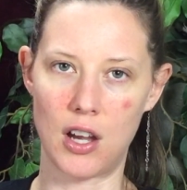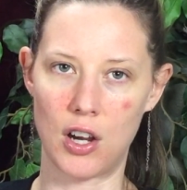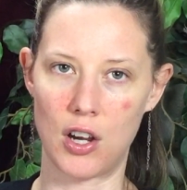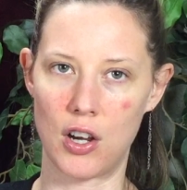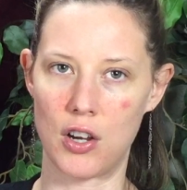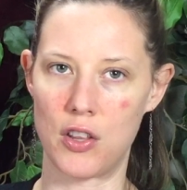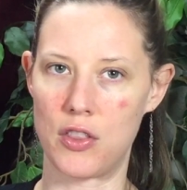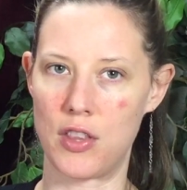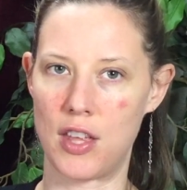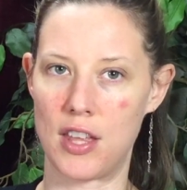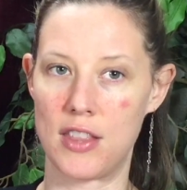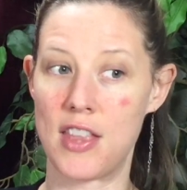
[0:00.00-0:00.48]

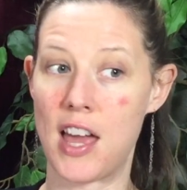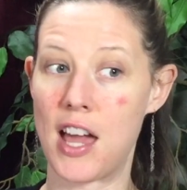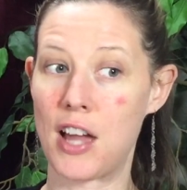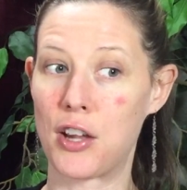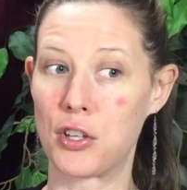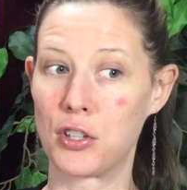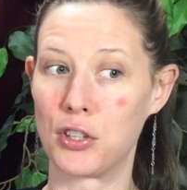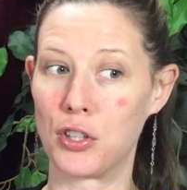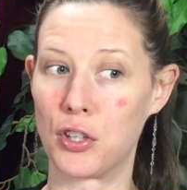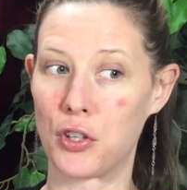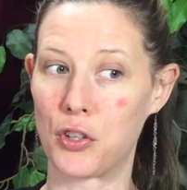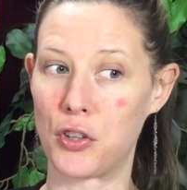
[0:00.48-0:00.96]
And
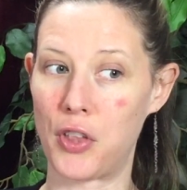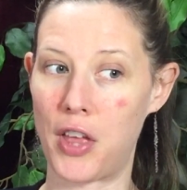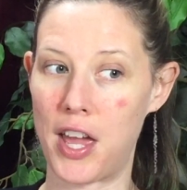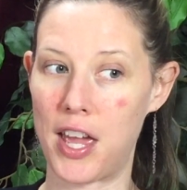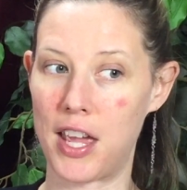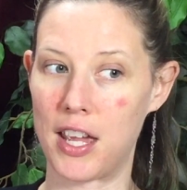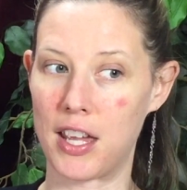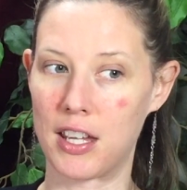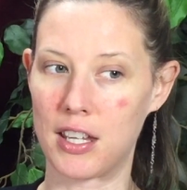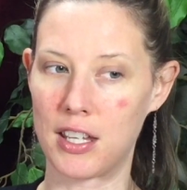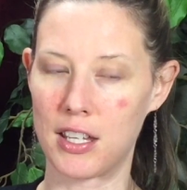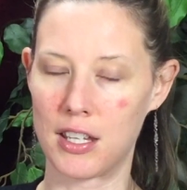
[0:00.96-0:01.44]
that could look
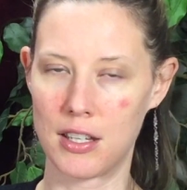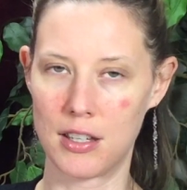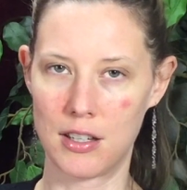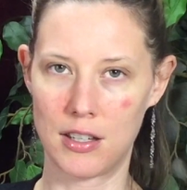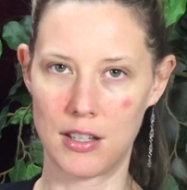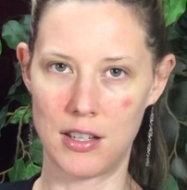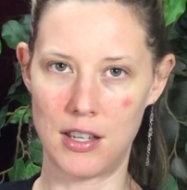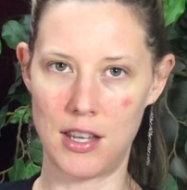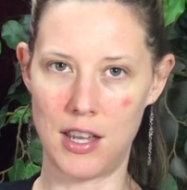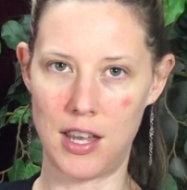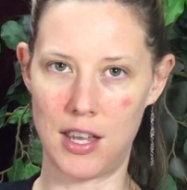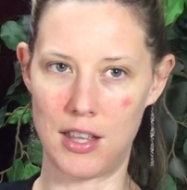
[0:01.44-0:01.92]
like
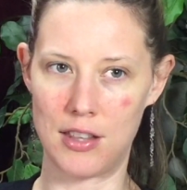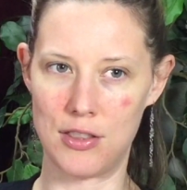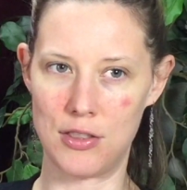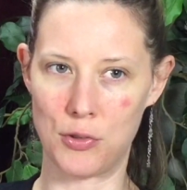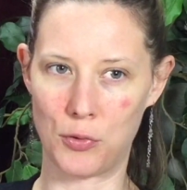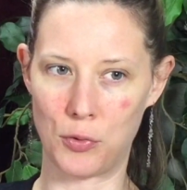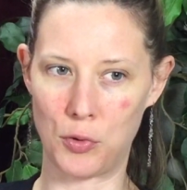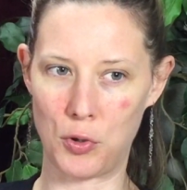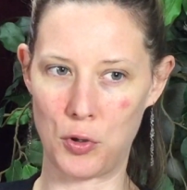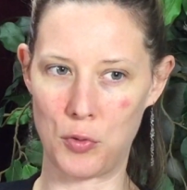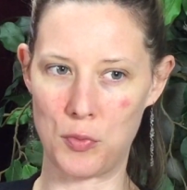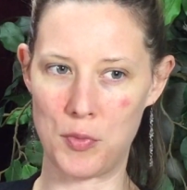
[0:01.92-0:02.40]
in
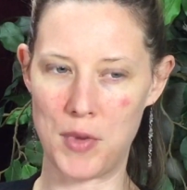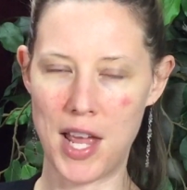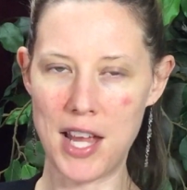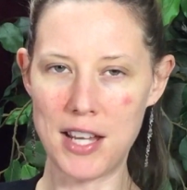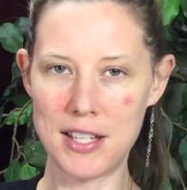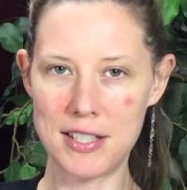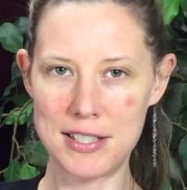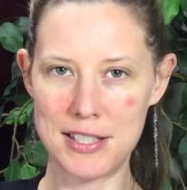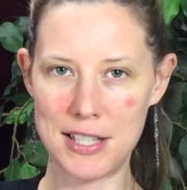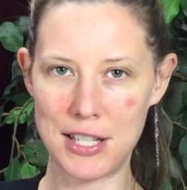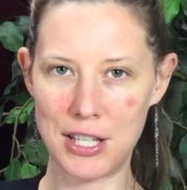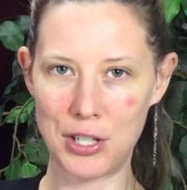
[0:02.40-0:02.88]
the room
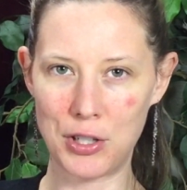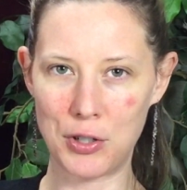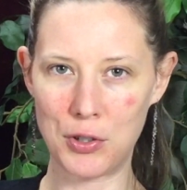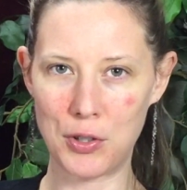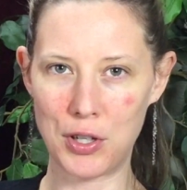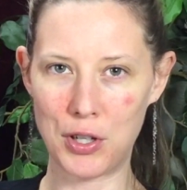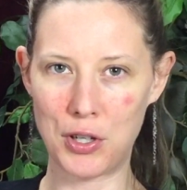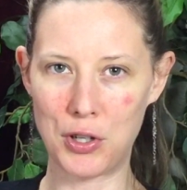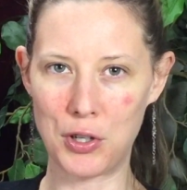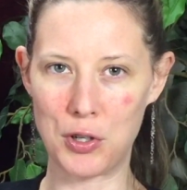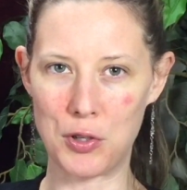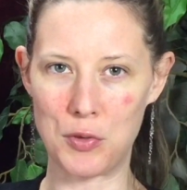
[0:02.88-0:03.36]
next to you.
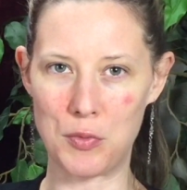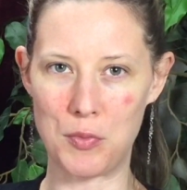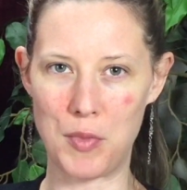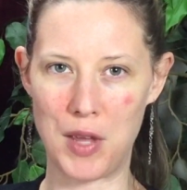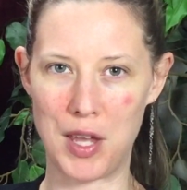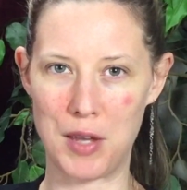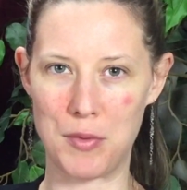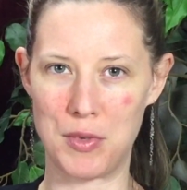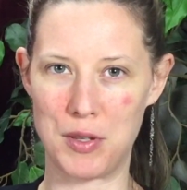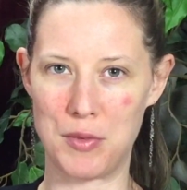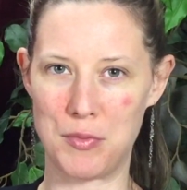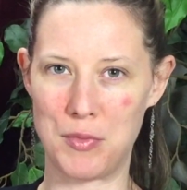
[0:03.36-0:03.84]
It could
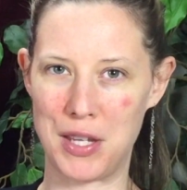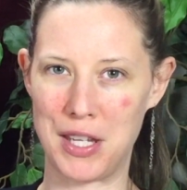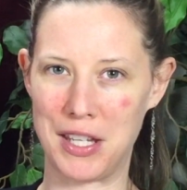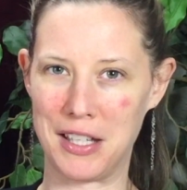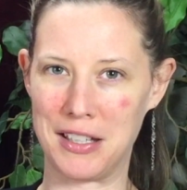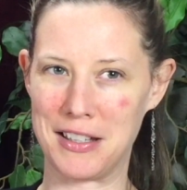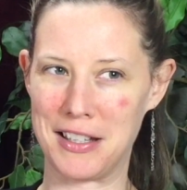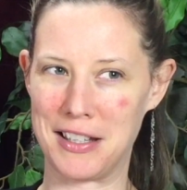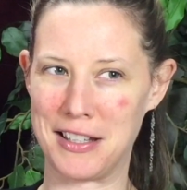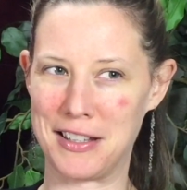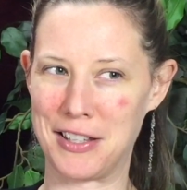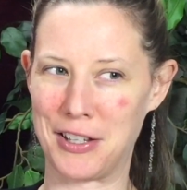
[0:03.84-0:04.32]
maybe
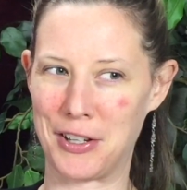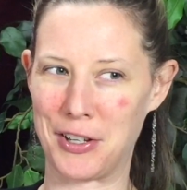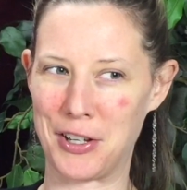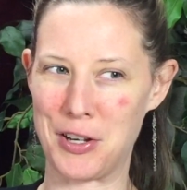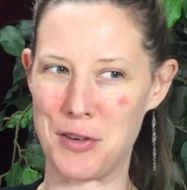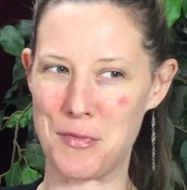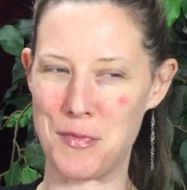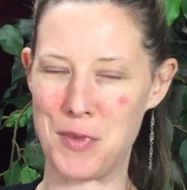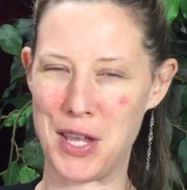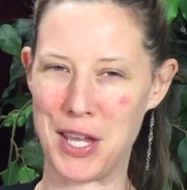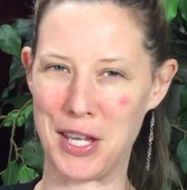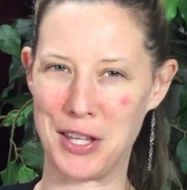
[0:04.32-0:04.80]
mean that they're
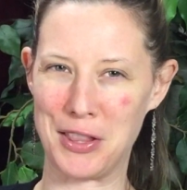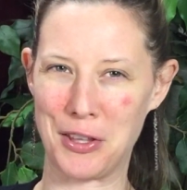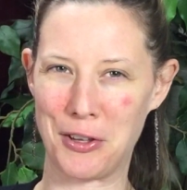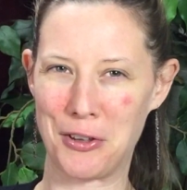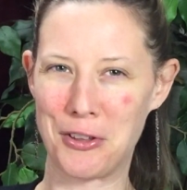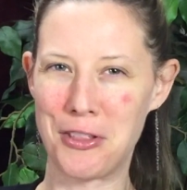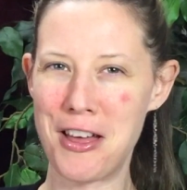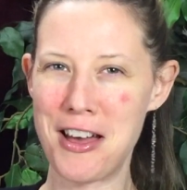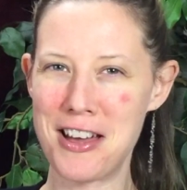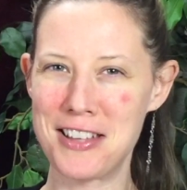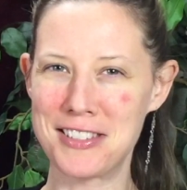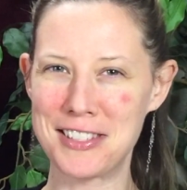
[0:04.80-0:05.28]
going to be in the
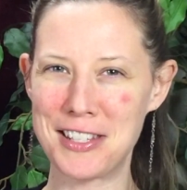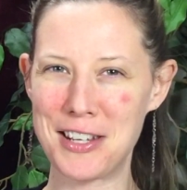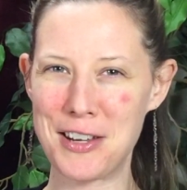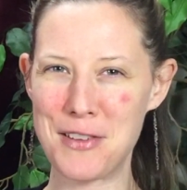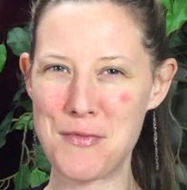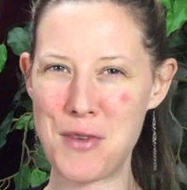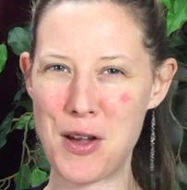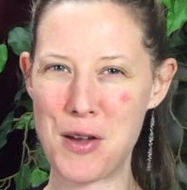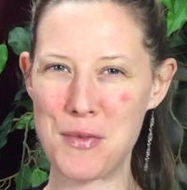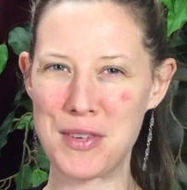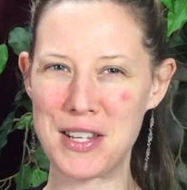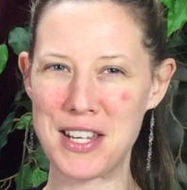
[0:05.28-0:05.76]
closet
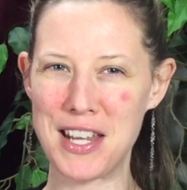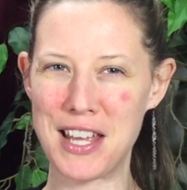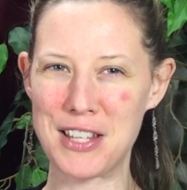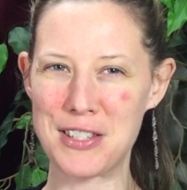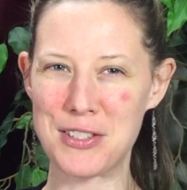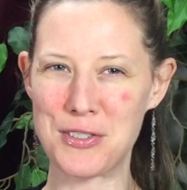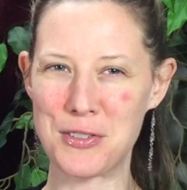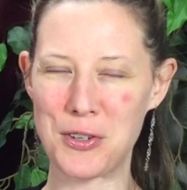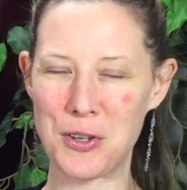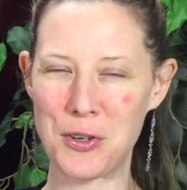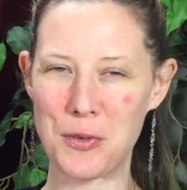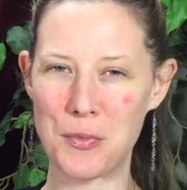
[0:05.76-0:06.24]
in mom and
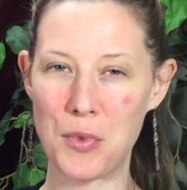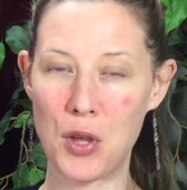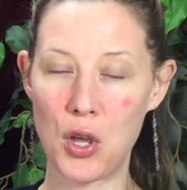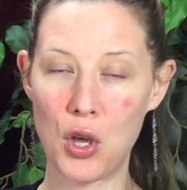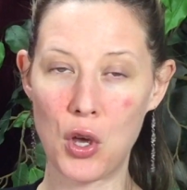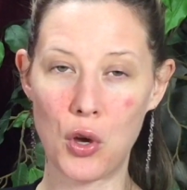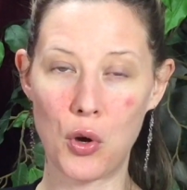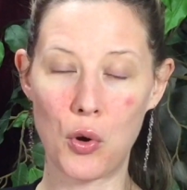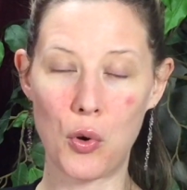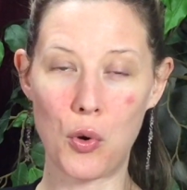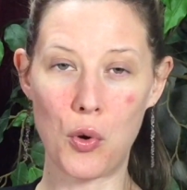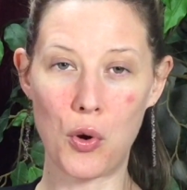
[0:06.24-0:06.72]
dad's room,
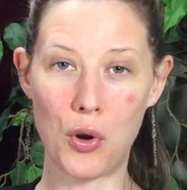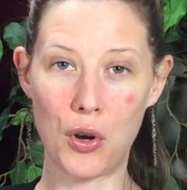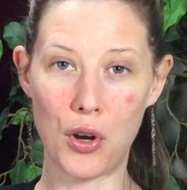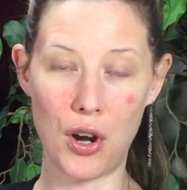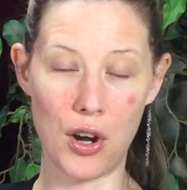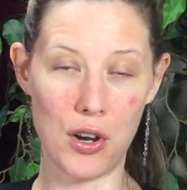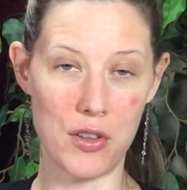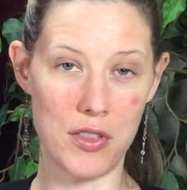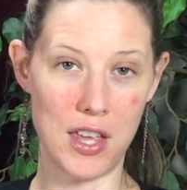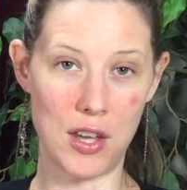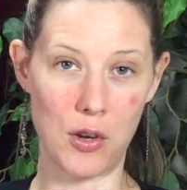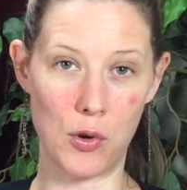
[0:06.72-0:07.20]
or
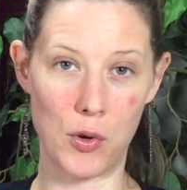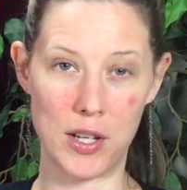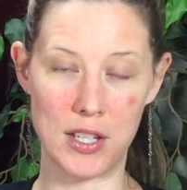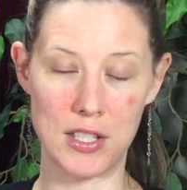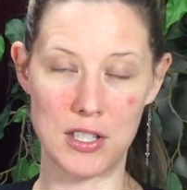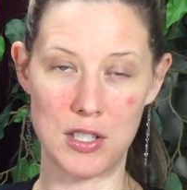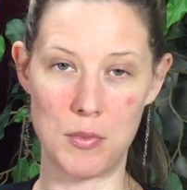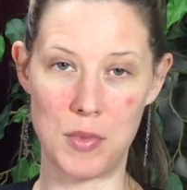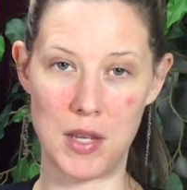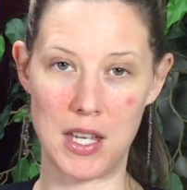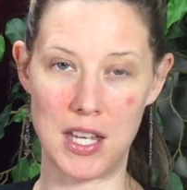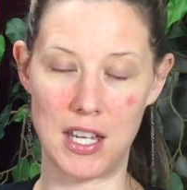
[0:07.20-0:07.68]
are they
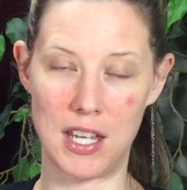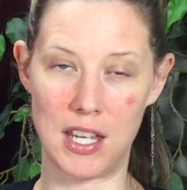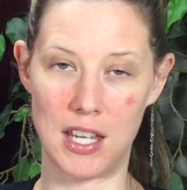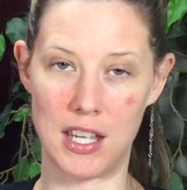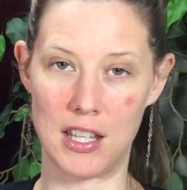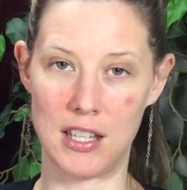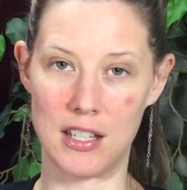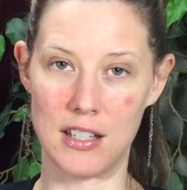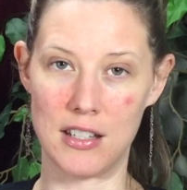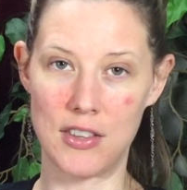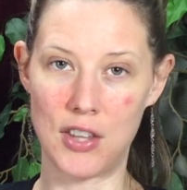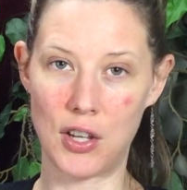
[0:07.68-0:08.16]
going to be
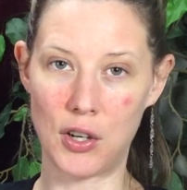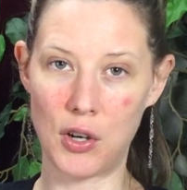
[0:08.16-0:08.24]
in